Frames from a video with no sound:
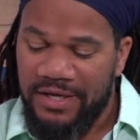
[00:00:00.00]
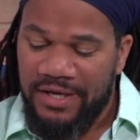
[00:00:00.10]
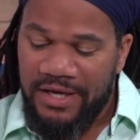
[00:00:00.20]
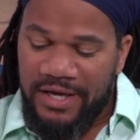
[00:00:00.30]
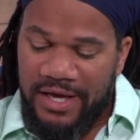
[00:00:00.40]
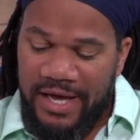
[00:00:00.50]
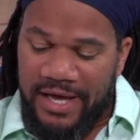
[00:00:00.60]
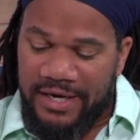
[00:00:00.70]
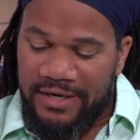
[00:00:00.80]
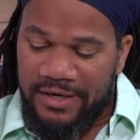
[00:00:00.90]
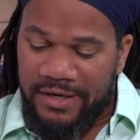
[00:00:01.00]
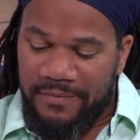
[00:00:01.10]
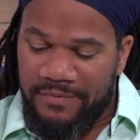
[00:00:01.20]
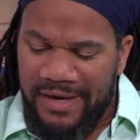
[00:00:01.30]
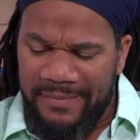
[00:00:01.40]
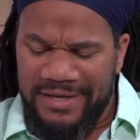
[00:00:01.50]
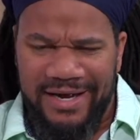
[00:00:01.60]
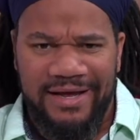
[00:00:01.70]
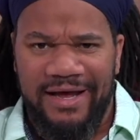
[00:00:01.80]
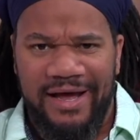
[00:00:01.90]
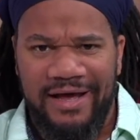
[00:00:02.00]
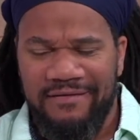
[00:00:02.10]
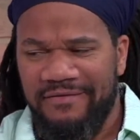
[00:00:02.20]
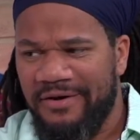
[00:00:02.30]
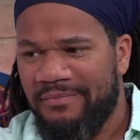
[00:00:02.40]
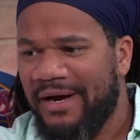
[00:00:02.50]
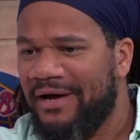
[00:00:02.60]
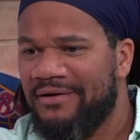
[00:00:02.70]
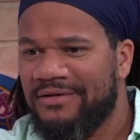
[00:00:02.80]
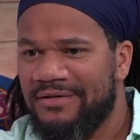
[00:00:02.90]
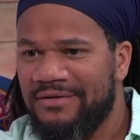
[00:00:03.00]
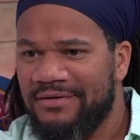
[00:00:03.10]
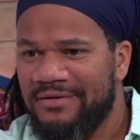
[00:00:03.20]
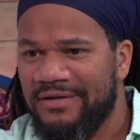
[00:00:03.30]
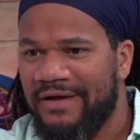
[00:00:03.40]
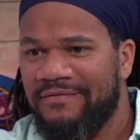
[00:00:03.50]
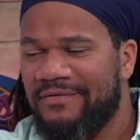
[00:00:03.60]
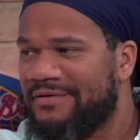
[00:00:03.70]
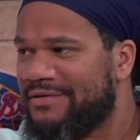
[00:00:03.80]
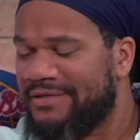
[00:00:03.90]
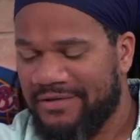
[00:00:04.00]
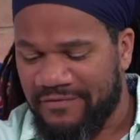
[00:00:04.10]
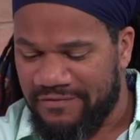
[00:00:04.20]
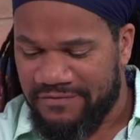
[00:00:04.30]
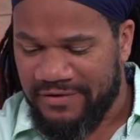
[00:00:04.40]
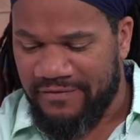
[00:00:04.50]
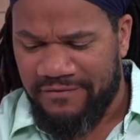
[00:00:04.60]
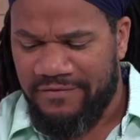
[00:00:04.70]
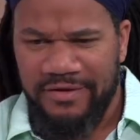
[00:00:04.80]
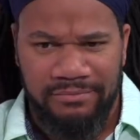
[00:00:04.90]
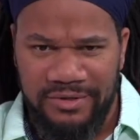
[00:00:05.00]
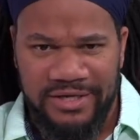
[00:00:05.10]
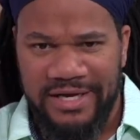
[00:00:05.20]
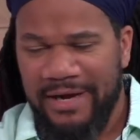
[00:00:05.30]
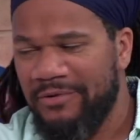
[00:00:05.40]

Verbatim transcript: Yeah. And um, I mean, I, I had a very mild level of of the bullying.